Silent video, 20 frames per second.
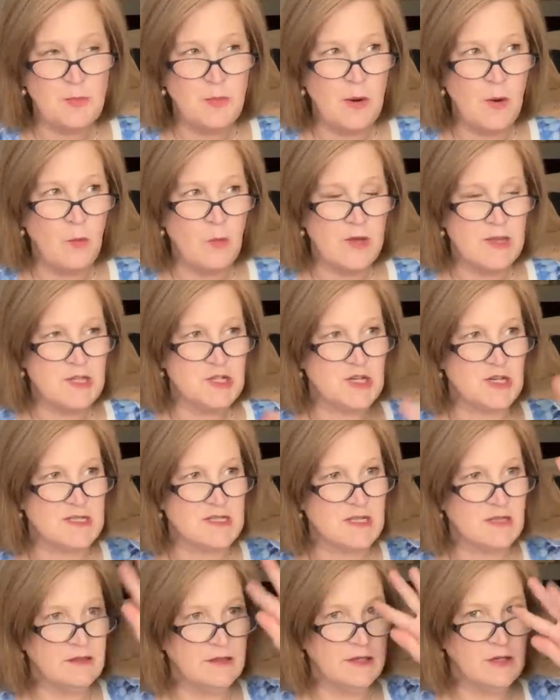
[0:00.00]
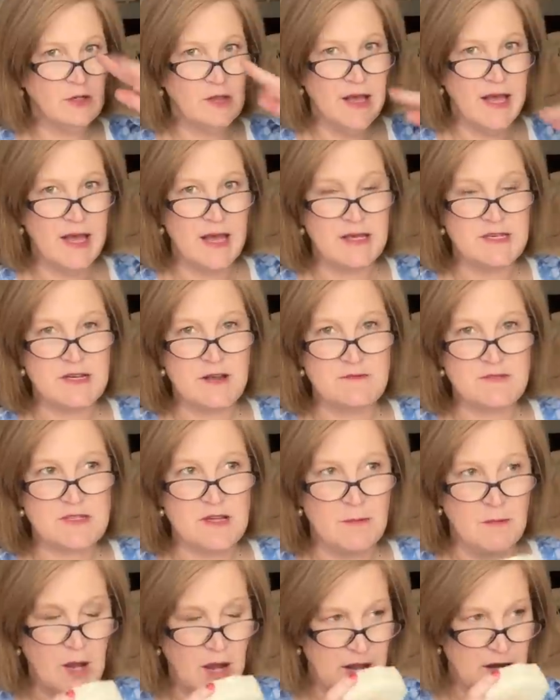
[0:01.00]
but with just a little hint of
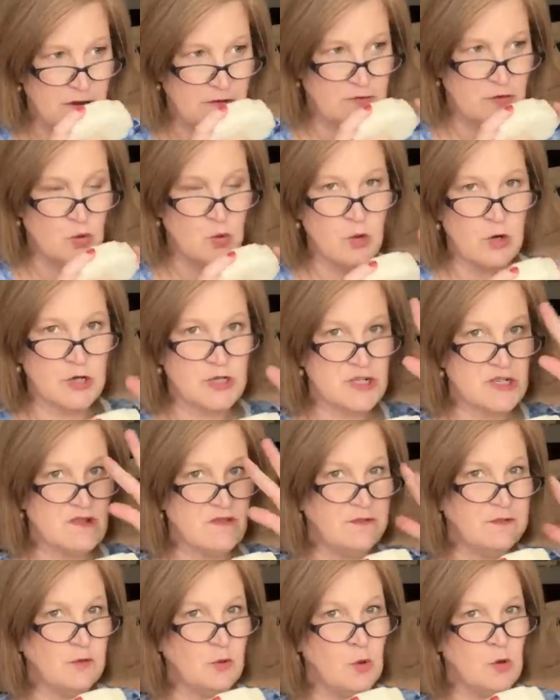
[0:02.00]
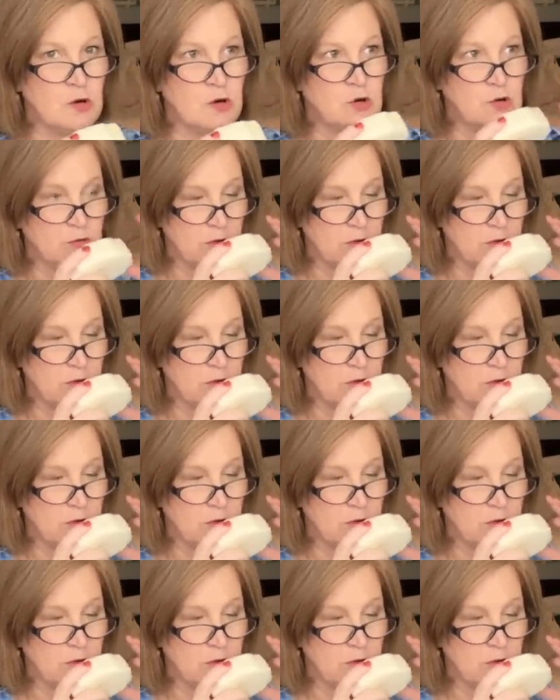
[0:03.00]
some kind of gorgeous floral